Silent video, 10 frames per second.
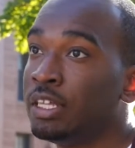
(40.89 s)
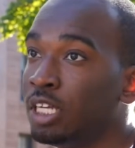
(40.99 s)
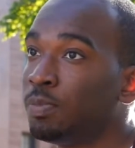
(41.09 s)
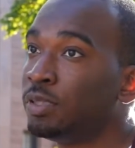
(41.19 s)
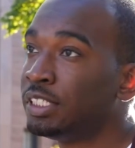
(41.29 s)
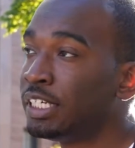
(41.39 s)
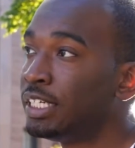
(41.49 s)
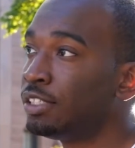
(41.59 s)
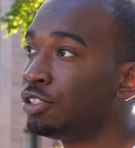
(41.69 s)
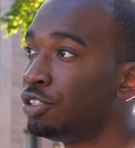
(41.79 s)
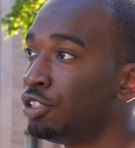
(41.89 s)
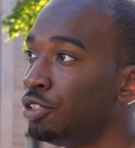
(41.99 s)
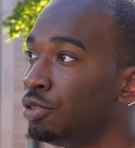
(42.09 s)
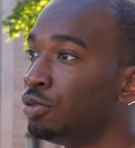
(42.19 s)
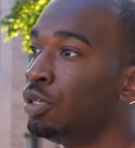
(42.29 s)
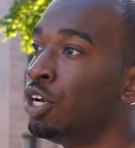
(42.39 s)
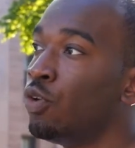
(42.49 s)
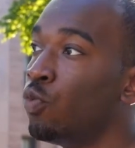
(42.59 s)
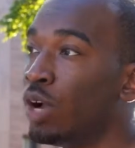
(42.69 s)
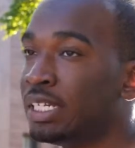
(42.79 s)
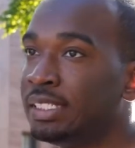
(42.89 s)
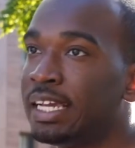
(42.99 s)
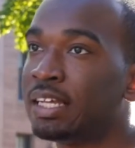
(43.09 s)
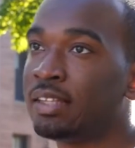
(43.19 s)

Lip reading: They're presenting to you what data